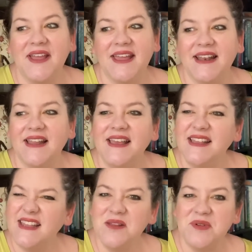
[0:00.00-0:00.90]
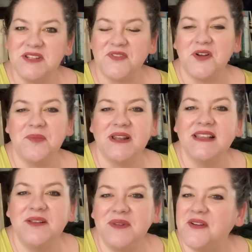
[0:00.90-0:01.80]
and not a bunch of haul, but a
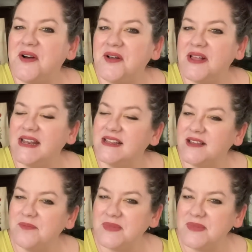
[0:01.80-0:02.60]
little bit of haul and